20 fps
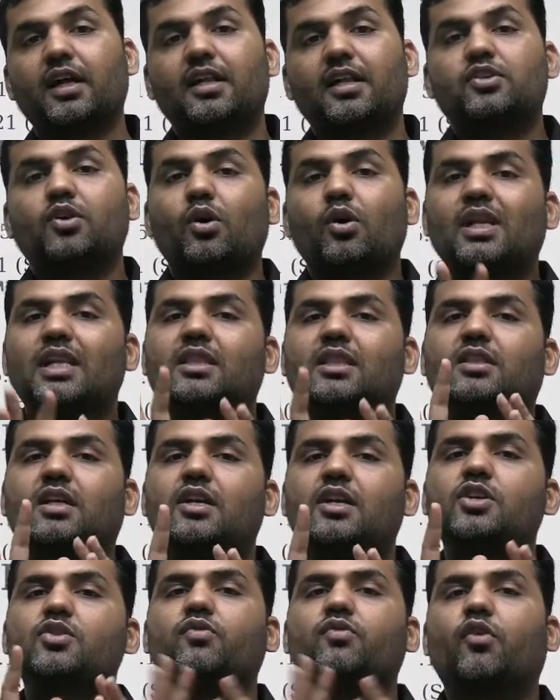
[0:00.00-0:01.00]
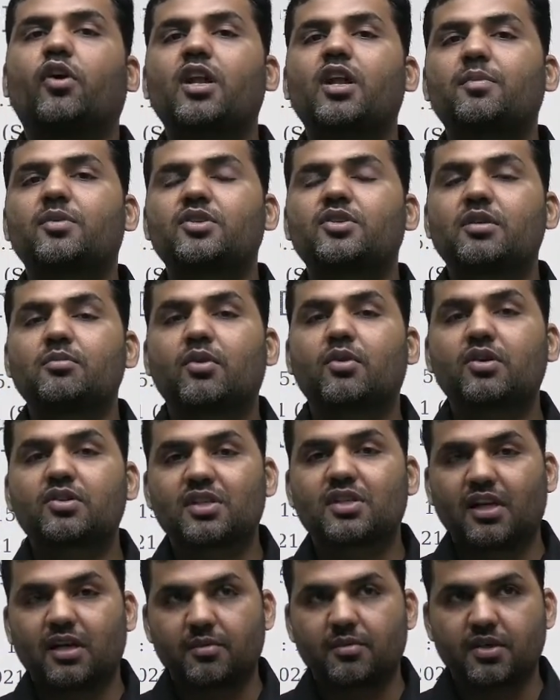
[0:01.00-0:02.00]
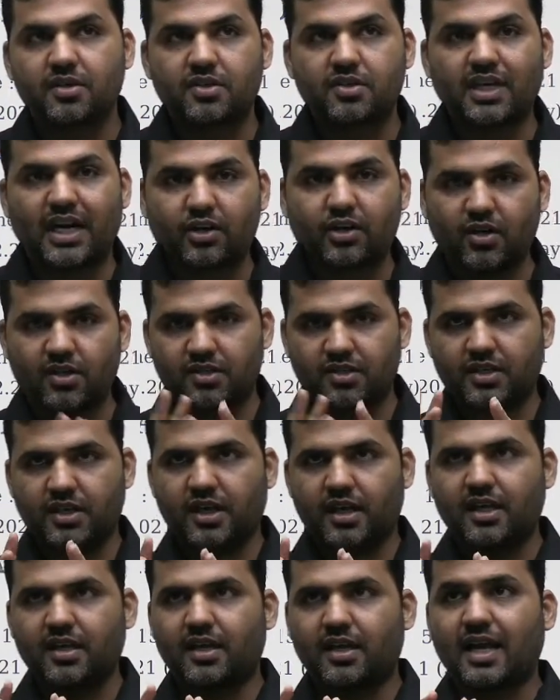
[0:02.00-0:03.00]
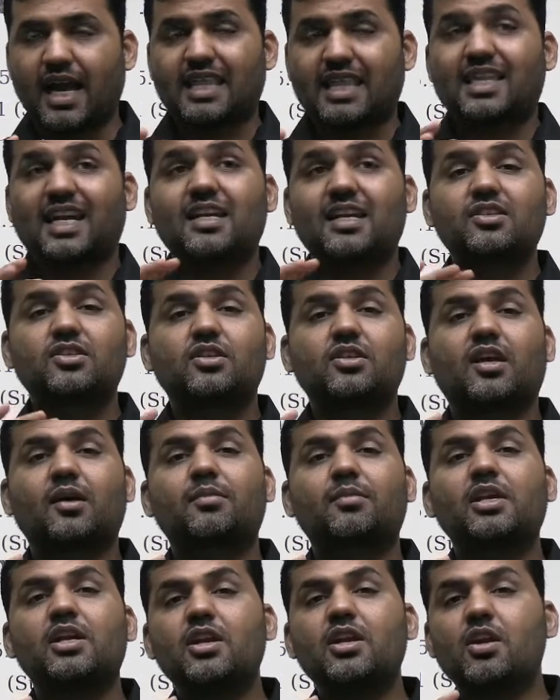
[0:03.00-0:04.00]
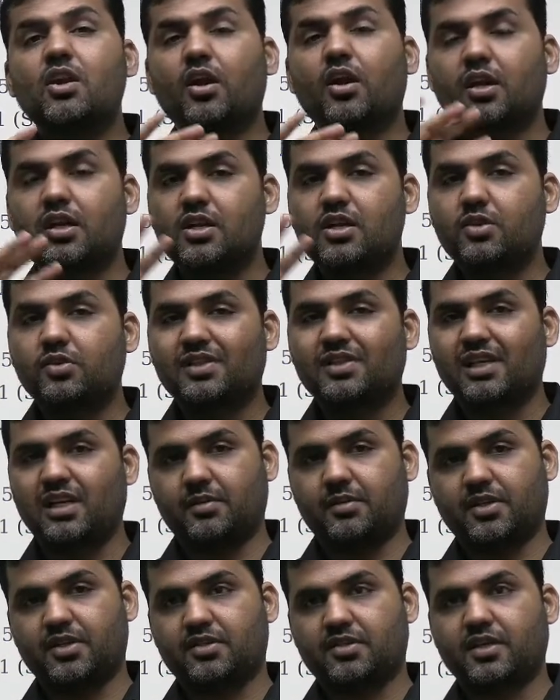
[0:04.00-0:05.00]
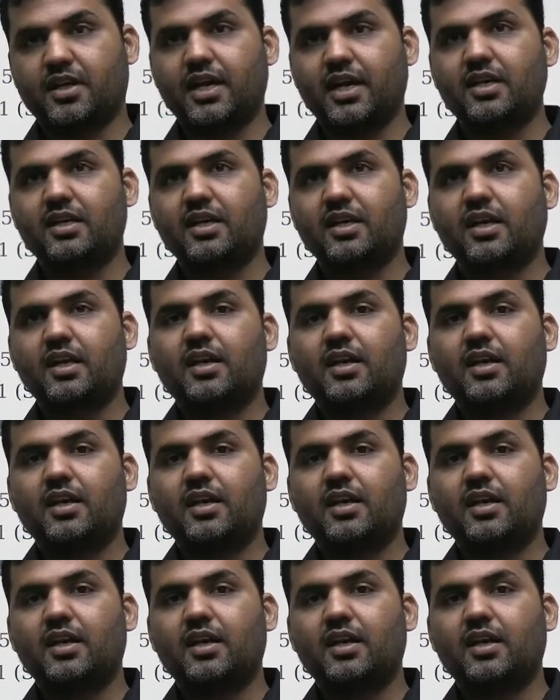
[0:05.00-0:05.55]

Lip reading: There's only 30 to 40% more syllabus that you are studying, and that is completely not a new syllabus, right?